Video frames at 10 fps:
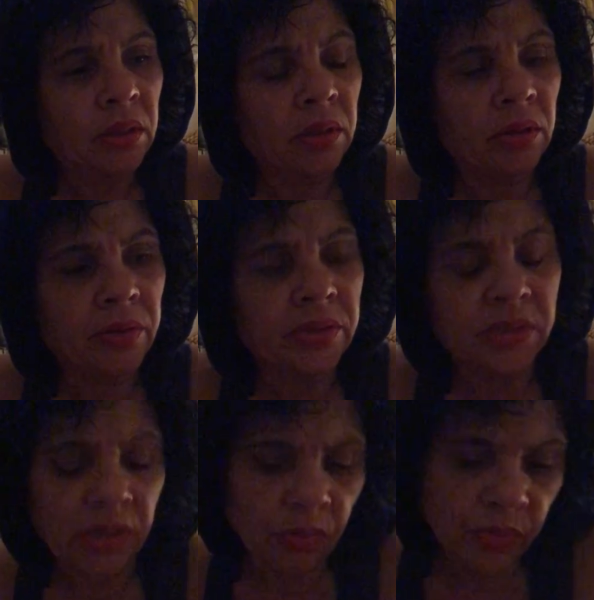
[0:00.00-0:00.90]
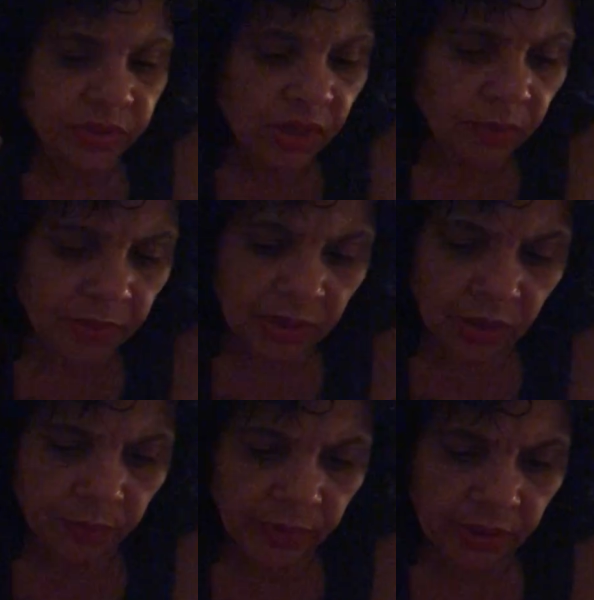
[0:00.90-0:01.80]
The sun was coming
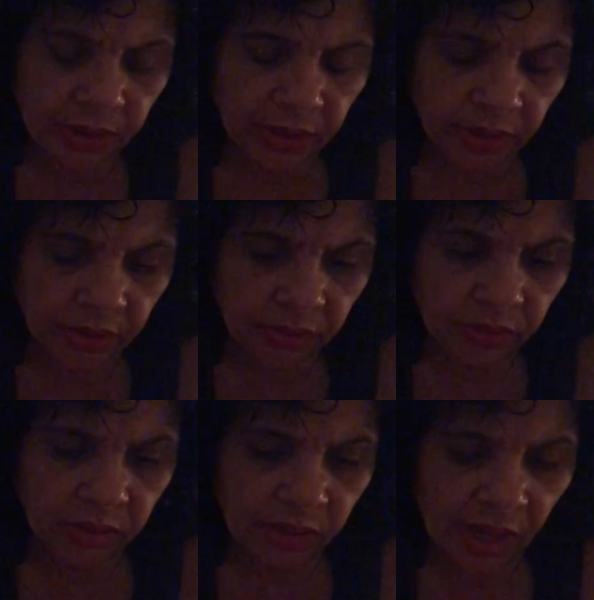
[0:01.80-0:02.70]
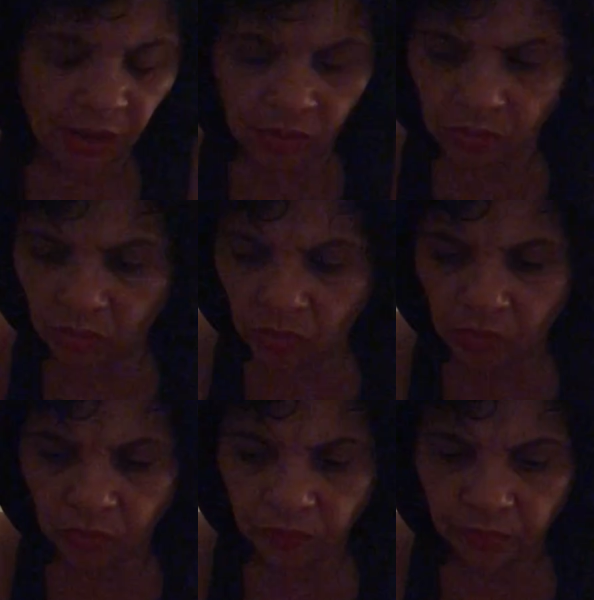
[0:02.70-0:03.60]
up, and got
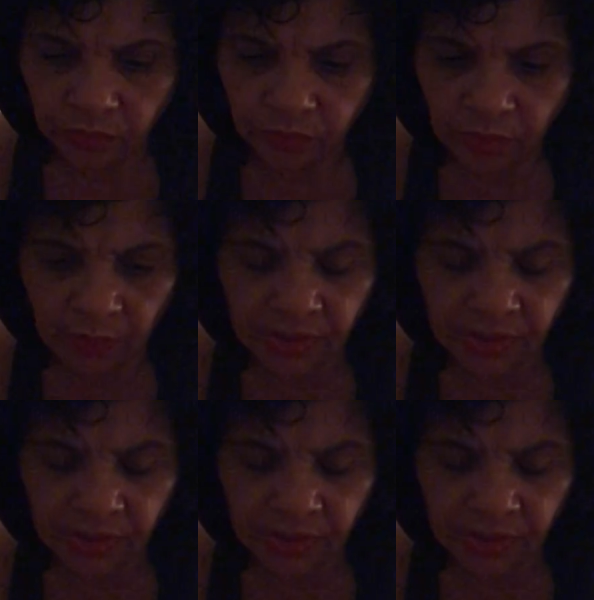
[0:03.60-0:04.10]
home. I'm